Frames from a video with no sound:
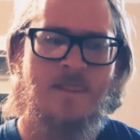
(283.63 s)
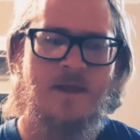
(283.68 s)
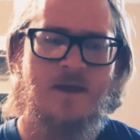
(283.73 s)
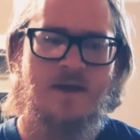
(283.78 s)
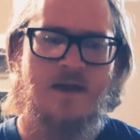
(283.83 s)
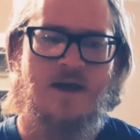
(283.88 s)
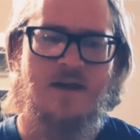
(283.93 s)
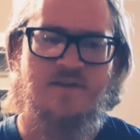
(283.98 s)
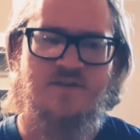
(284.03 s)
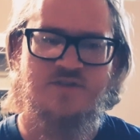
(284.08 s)

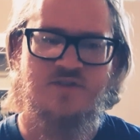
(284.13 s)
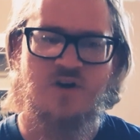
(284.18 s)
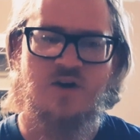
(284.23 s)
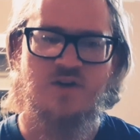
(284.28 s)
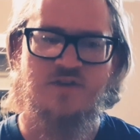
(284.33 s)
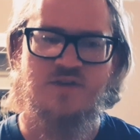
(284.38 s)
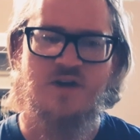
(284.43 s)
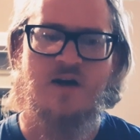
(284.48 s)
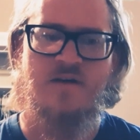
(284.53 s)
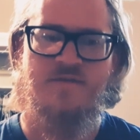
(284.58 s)
kind of
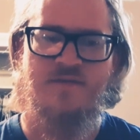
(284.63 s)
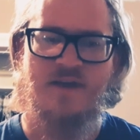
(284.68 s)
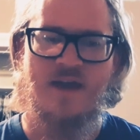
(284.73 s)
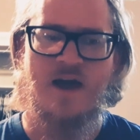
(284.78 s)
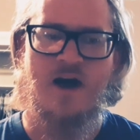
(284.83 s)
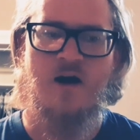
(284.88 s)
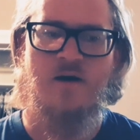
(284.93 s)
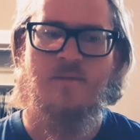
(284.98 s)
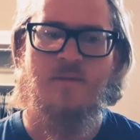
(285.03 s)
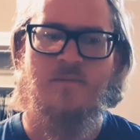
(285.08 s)
starts off the
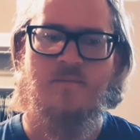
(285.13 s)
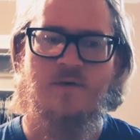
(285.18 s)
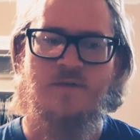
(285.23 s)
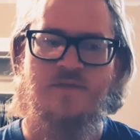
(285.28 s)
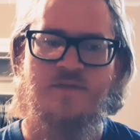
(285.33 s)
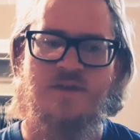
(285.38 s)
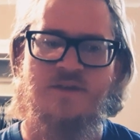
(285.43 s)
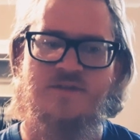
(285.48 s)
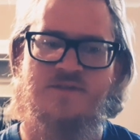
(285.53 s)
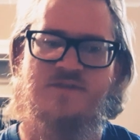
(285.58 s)
album with
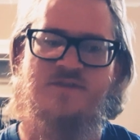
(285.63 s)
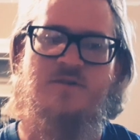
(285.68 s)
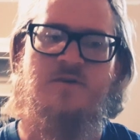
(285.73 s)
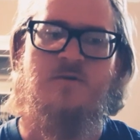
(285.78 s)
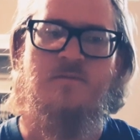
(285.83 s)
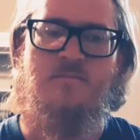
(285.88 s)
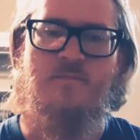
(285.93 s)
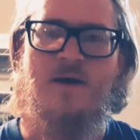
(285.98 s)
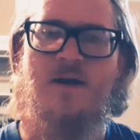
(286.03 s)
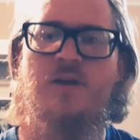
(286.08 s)
this
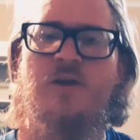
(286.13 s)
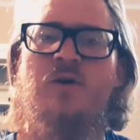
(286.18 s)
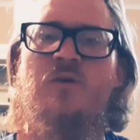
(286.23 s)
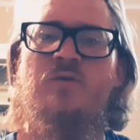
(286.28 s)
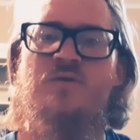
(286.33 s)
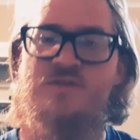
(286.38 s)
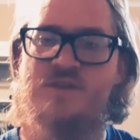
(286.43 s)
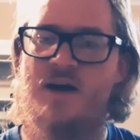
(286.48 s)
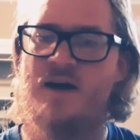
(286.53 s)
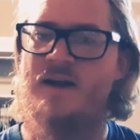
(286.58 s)
mellow
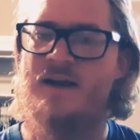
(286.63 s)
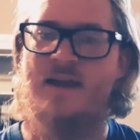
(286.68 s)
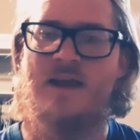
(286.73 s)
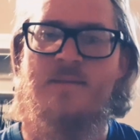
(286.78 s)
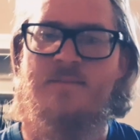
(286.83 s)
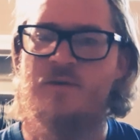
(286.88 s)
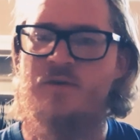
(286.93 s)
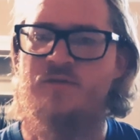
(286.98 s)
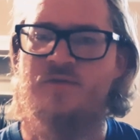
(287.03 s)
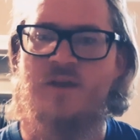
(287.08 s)
sound. I
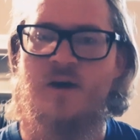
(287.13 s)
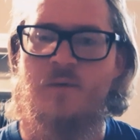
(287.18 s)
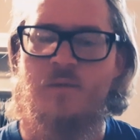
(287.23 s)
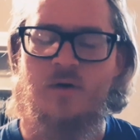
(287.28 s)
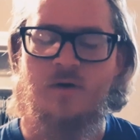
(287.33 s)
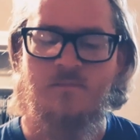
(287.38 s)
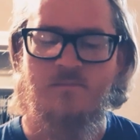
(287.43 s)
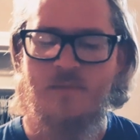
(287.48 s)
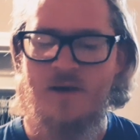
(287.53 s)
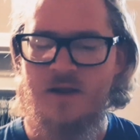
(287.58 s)
keep using that
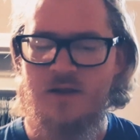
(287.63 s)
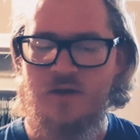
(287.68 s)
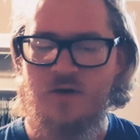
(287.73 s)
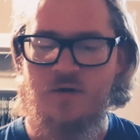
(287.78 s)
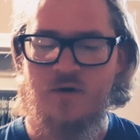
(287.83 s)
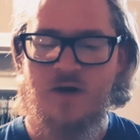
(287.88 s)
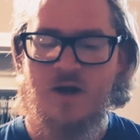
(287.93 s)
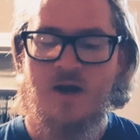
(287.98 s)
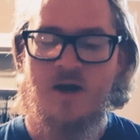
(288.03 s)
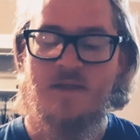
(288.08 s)
word
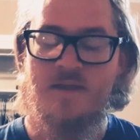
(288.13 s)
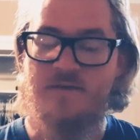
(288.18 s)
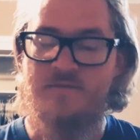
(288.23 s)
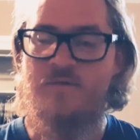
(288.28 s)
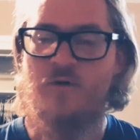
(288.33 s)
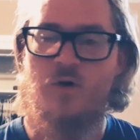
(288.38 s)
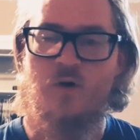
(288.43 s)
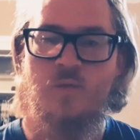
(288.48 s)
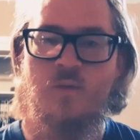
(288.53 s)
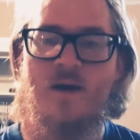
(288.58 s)
mellow. Then
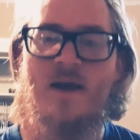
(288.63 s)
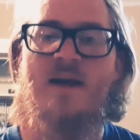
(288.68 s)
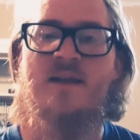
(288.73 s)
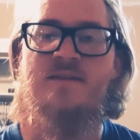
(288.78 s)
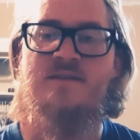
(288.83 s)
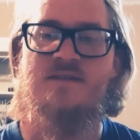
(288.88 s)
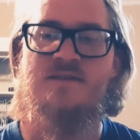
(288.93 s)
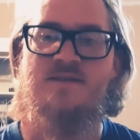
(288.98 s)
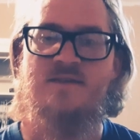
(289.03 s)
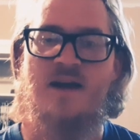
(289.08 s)
Four
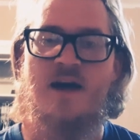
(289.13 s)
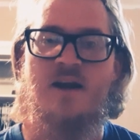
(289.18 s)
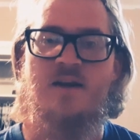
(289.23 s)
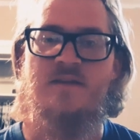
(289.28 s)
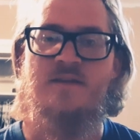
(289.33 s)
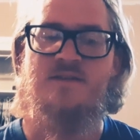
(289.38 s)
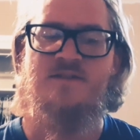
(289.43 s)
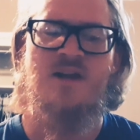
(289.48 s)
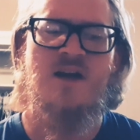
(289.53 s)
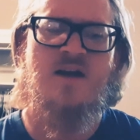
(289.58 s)
Winds is kind of
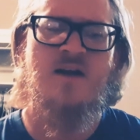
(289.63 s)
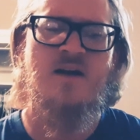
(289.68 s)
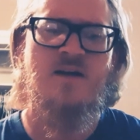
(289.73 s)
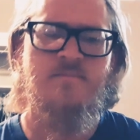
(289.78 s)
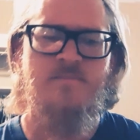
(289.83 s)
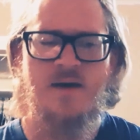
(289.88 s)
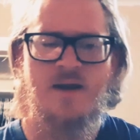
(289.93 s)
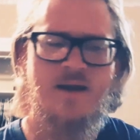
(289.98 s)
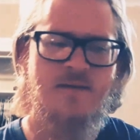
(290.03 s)
this, and